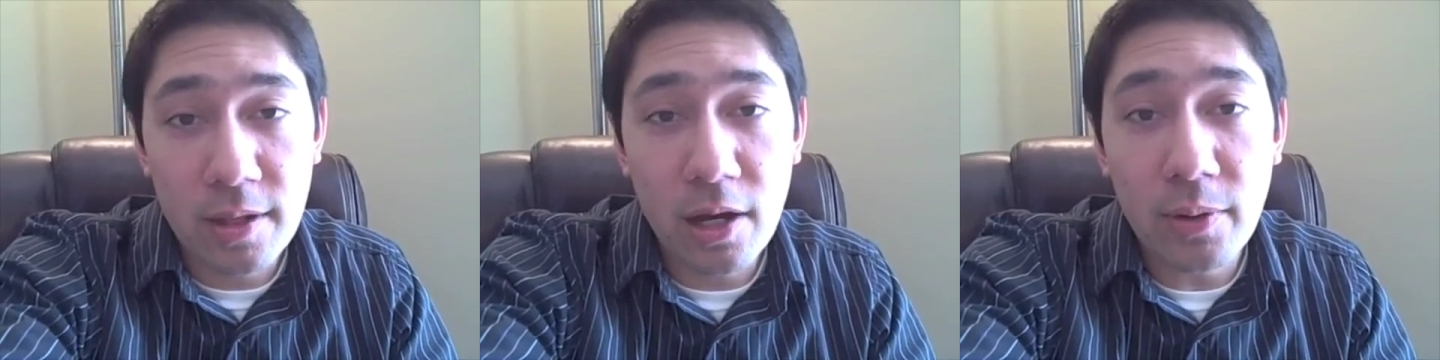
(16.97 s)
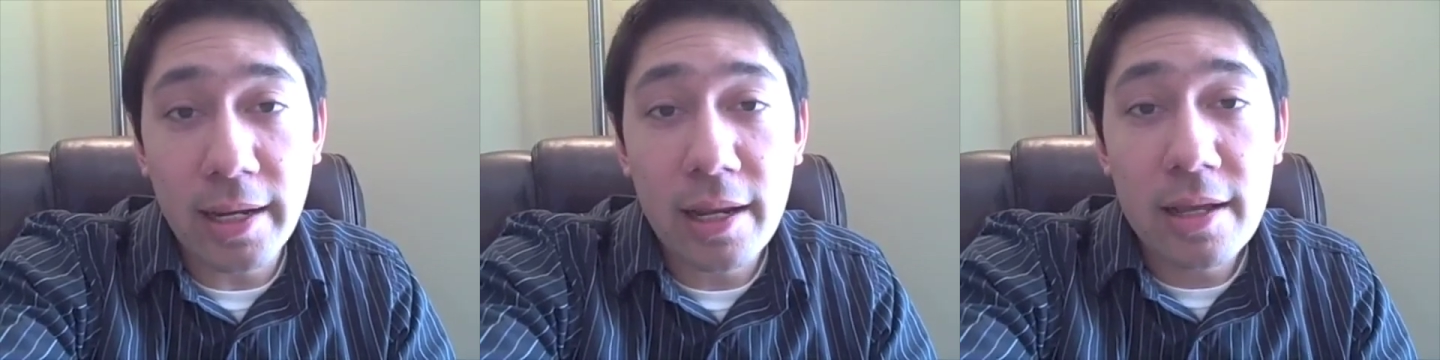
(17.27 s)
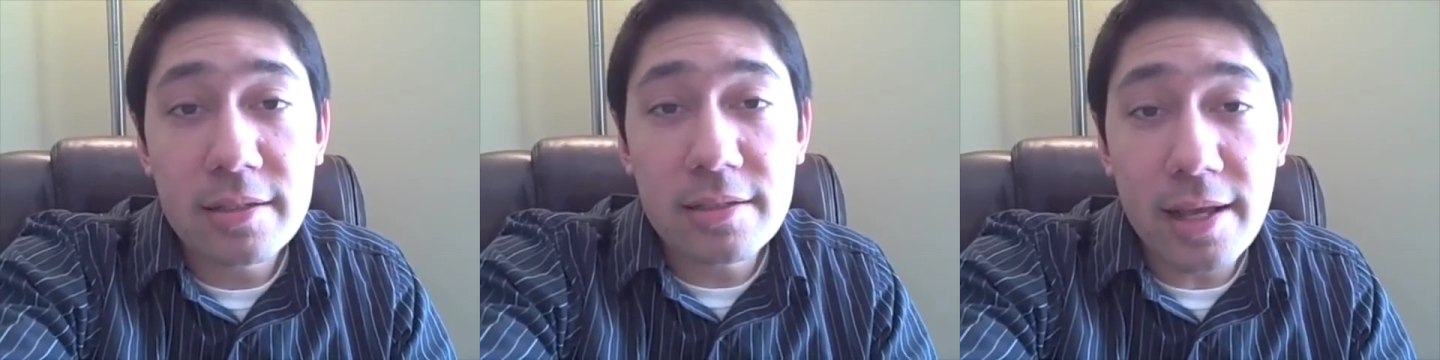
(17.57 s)
Alright,
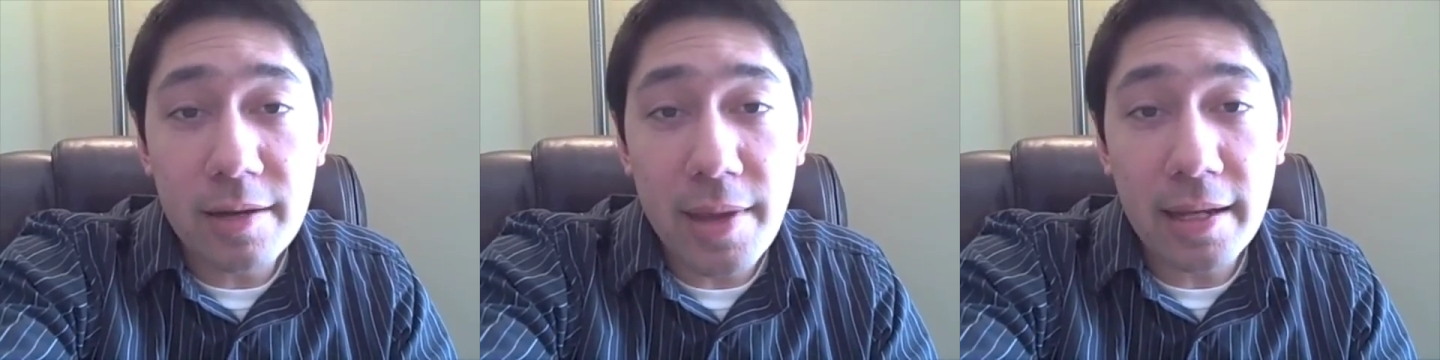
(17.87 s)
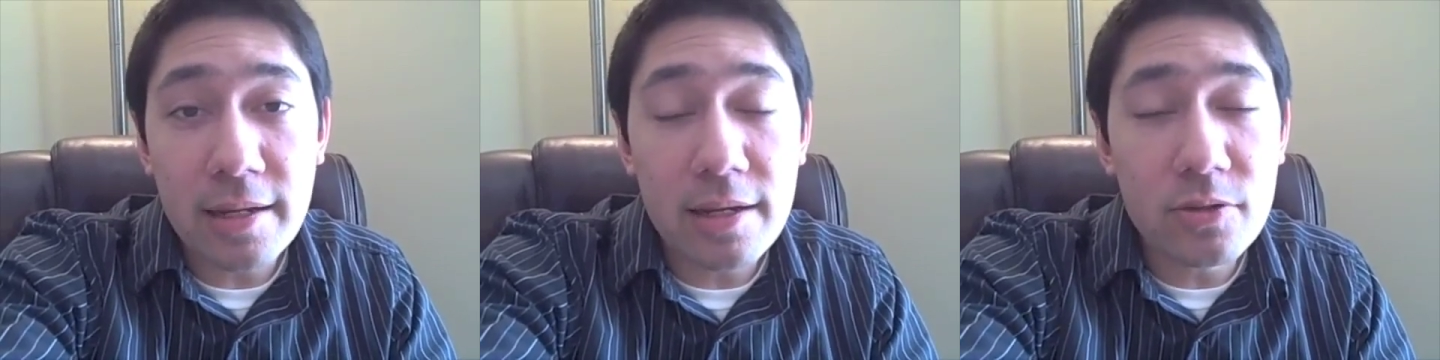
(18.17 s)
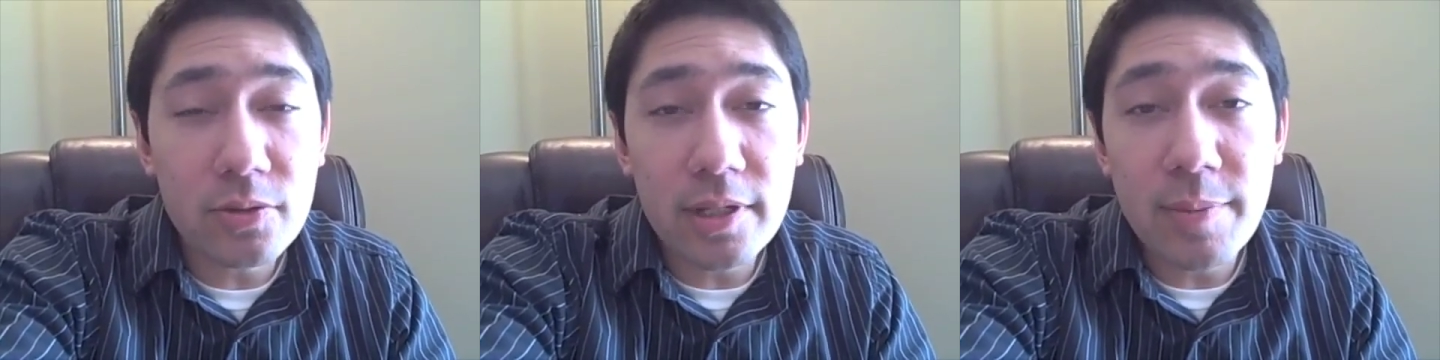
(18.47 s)
Slide Magnet
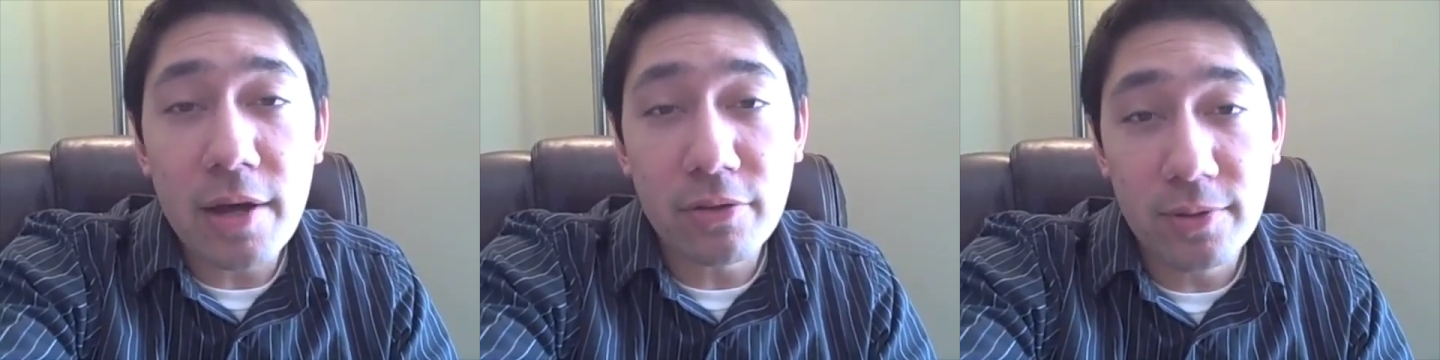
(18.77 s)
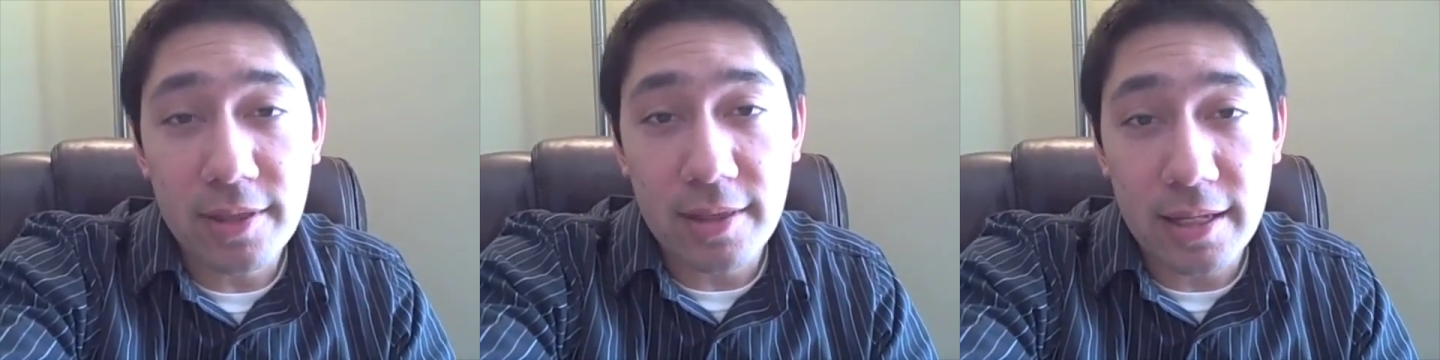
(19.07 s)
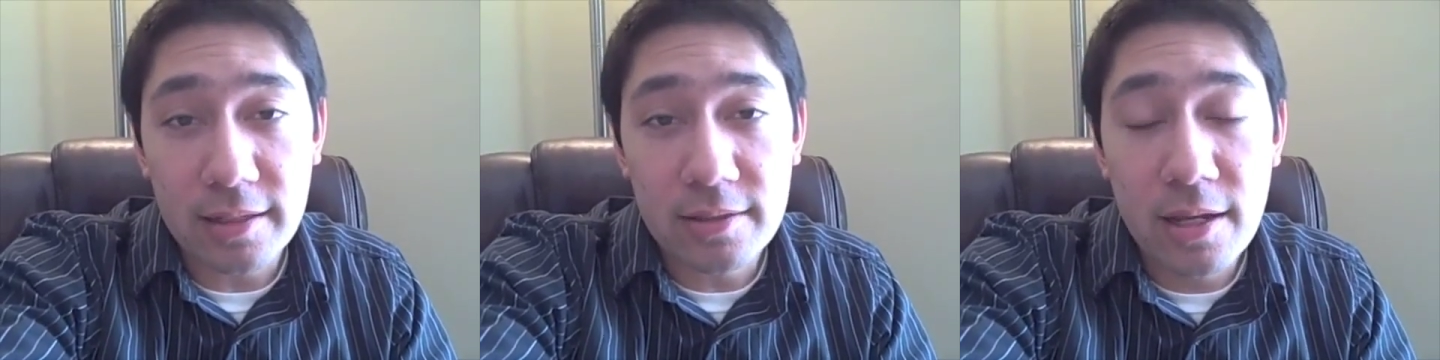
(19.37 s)
is really about three
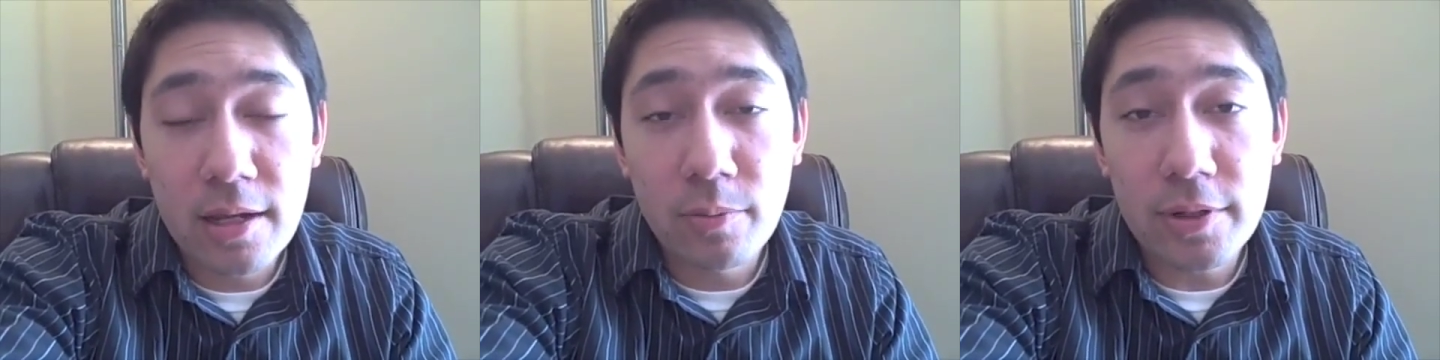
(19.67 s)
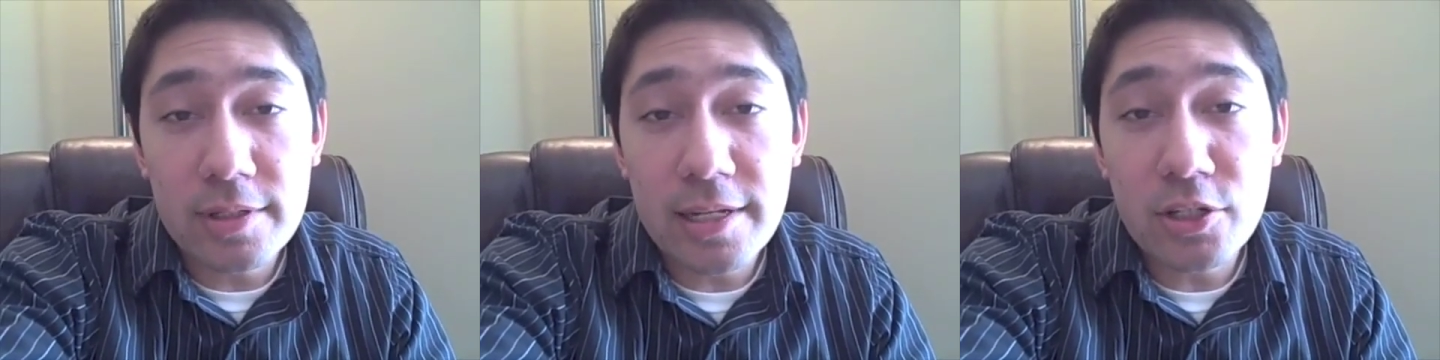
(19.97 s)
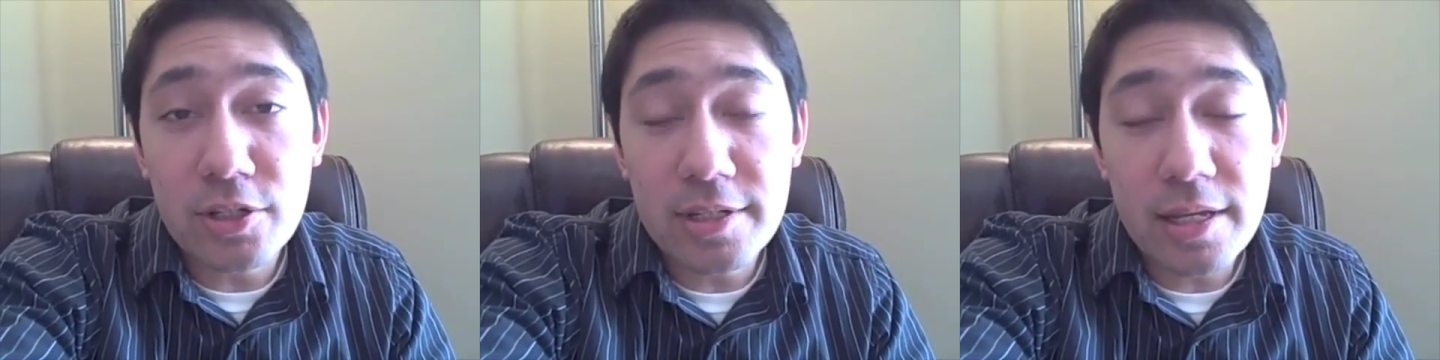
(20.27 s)
things
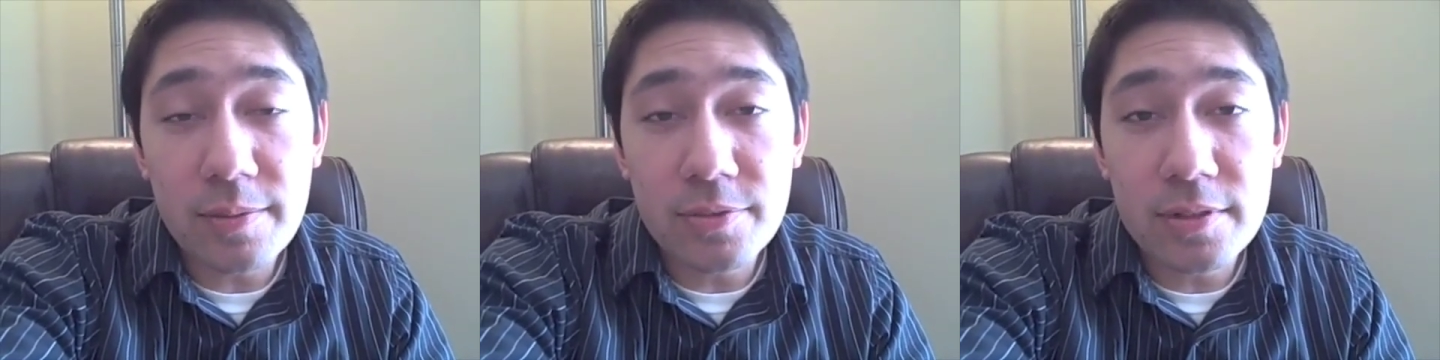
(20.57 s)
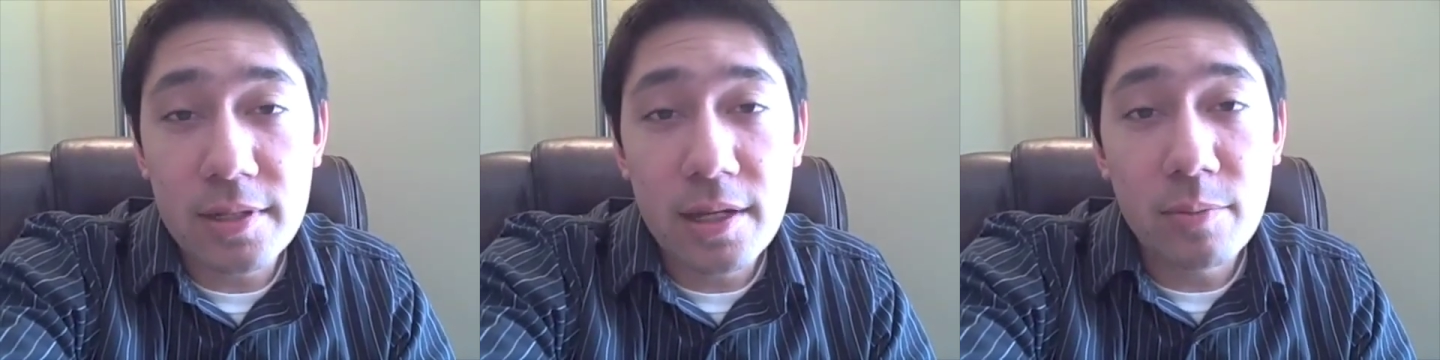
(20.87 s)
presentation tips,